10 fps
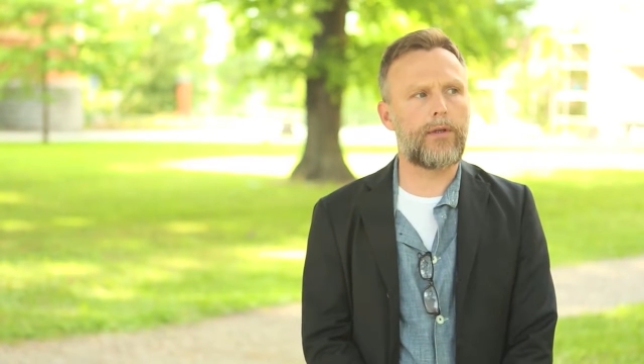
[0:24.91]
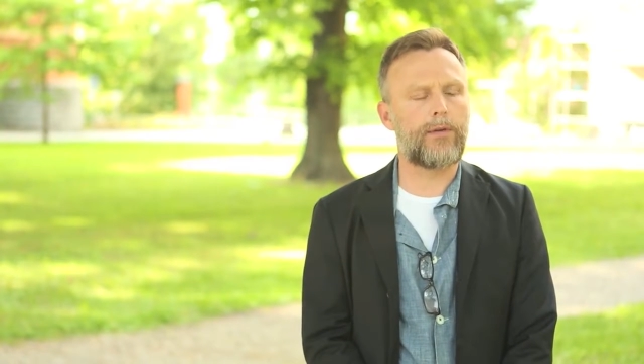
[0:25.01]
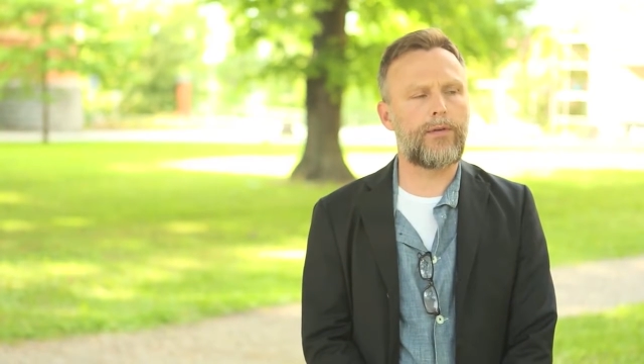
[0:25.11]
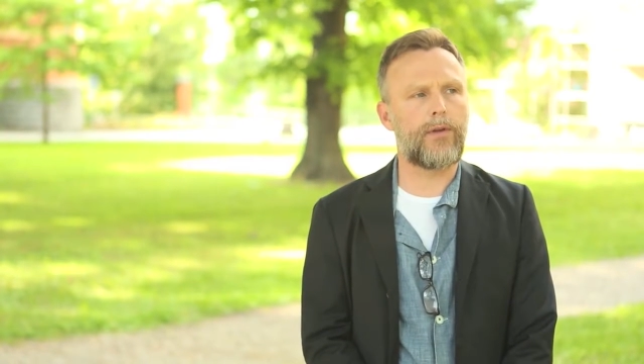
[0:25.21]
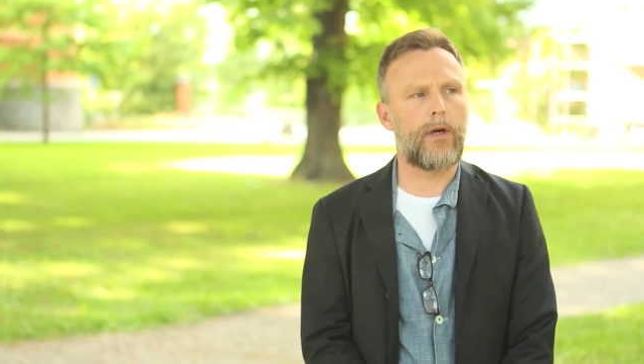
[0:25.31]

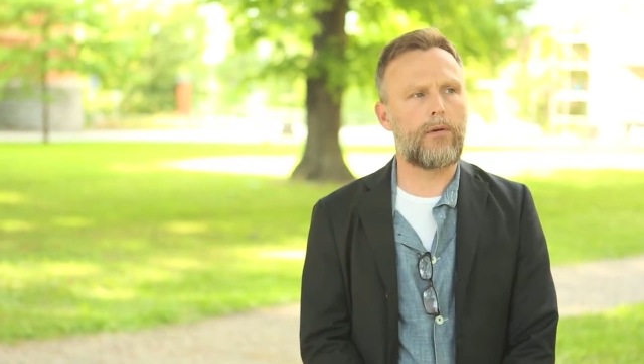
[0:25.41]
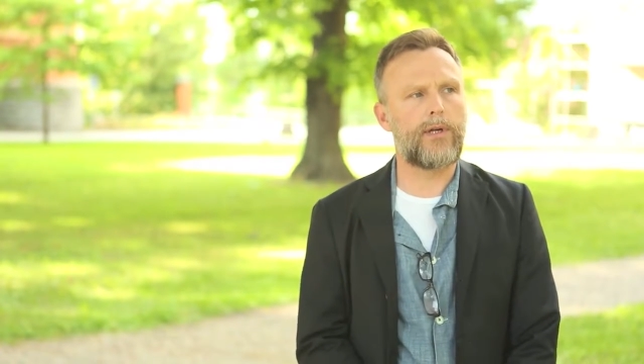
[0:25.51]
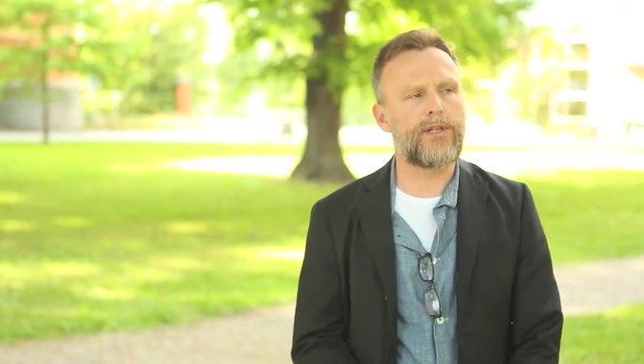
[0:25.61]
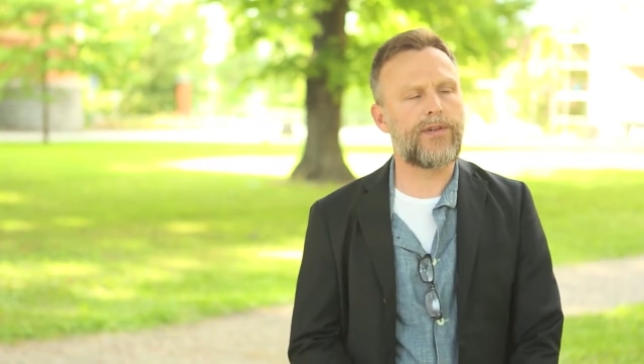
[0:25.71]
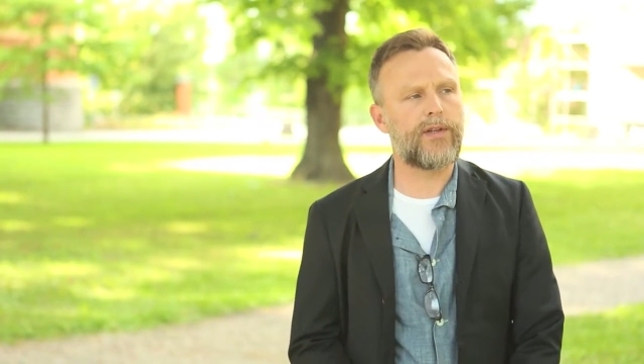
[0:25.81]
that
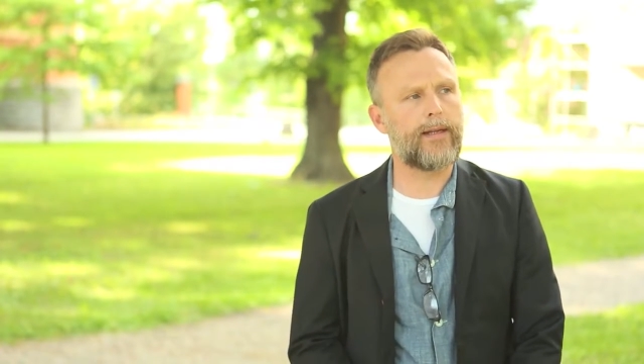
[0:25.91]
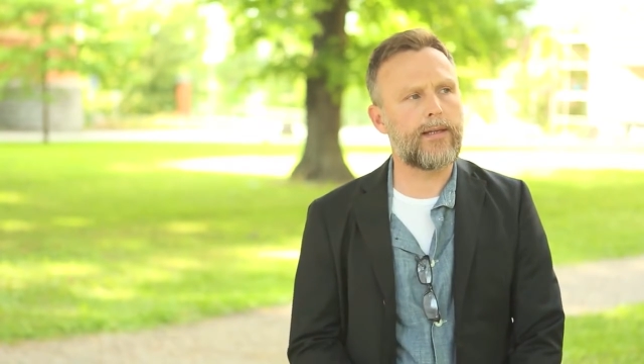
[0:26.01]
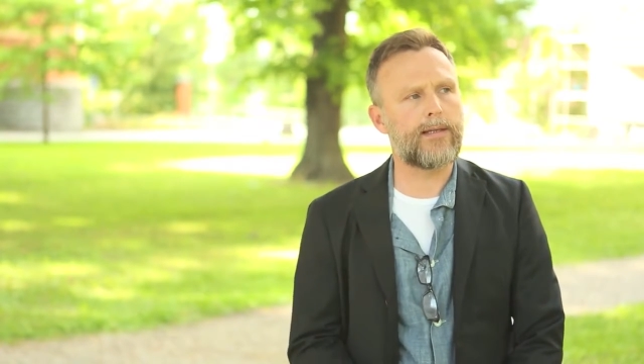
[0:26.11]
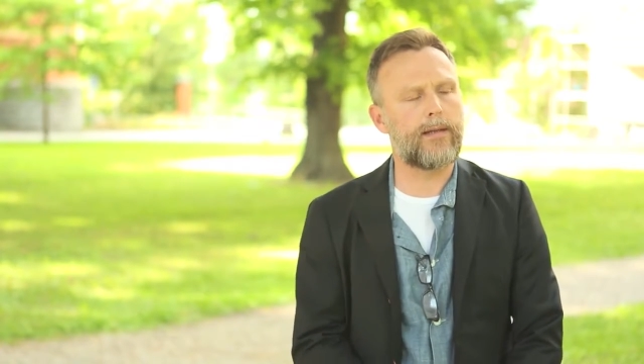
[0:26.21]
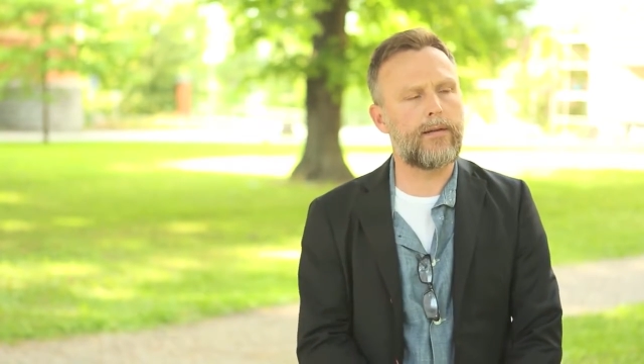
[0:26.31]
Richard
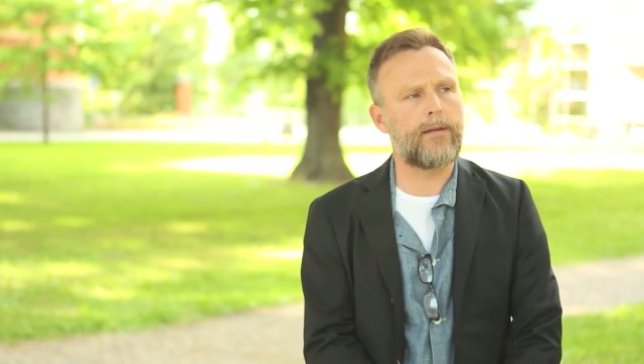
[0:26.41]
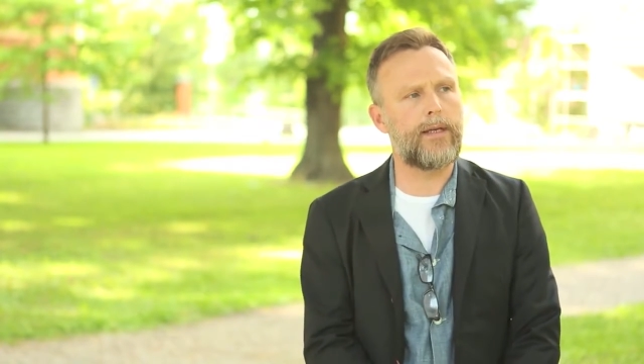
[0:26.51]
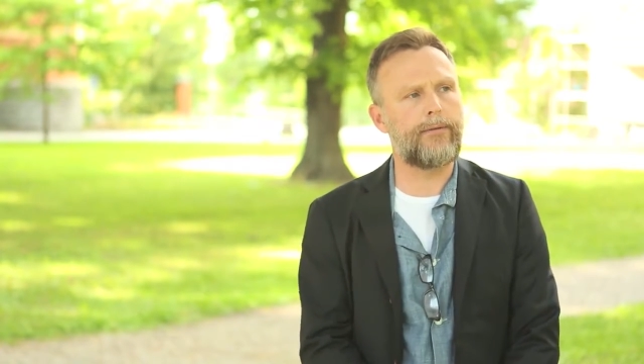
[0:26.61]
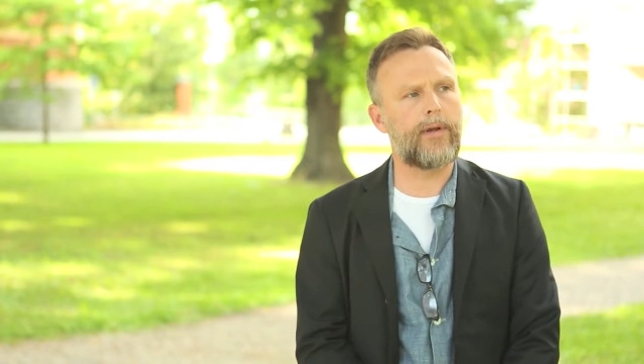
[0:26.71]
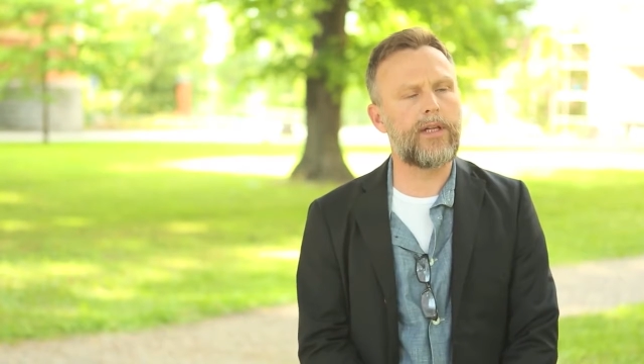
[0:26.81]
Sennett said that
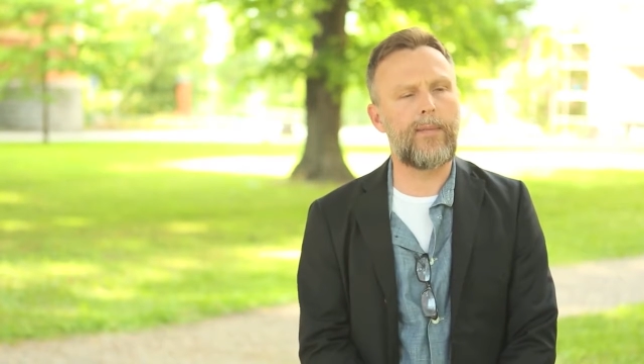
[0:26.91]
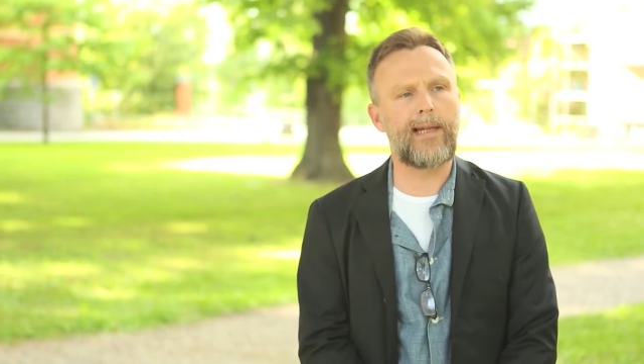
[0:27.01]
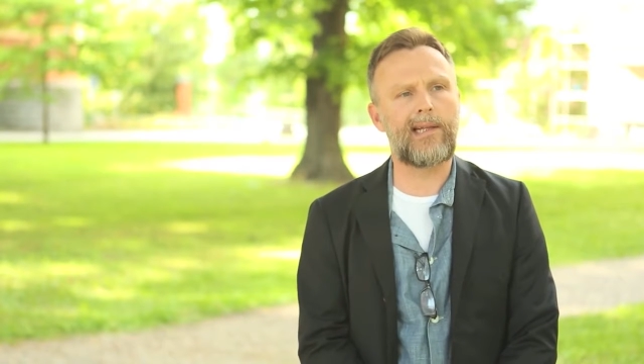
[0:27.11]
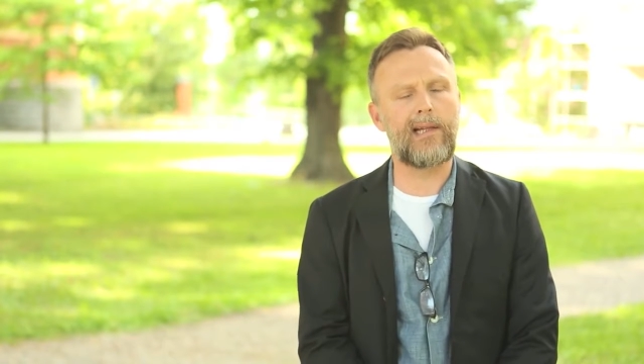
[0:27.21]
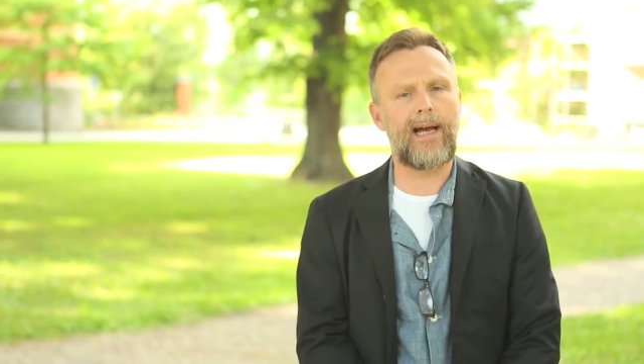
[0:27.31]
the fundamental